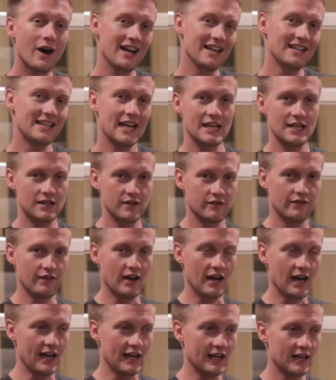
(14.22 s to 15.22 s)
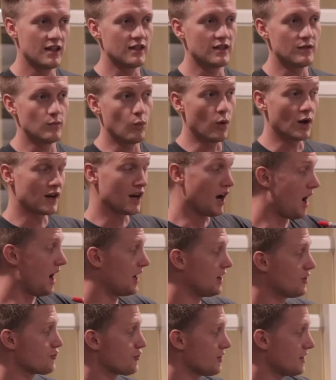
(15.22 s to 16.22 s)
identify
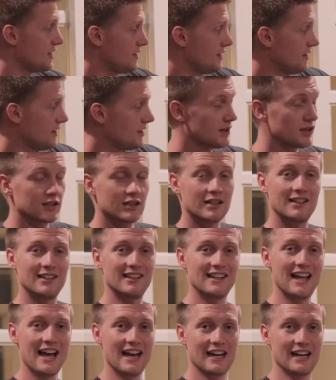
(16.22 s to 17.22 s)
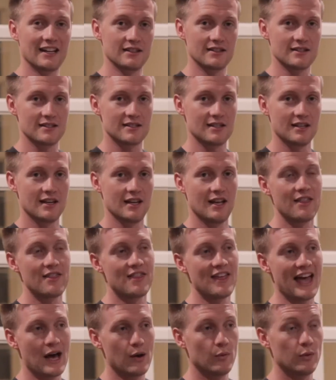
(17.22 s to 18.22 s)
100 clients
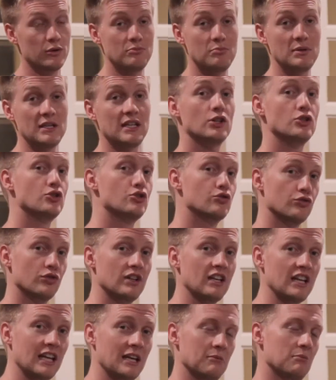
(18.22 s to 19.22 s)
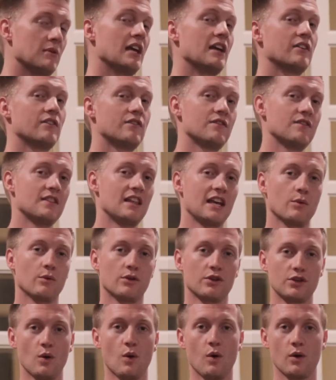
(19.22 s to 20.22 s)
that would be a dream if they
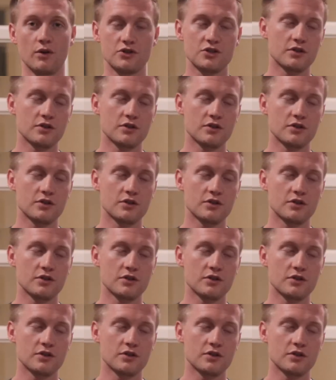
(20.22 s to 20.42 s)
were yours.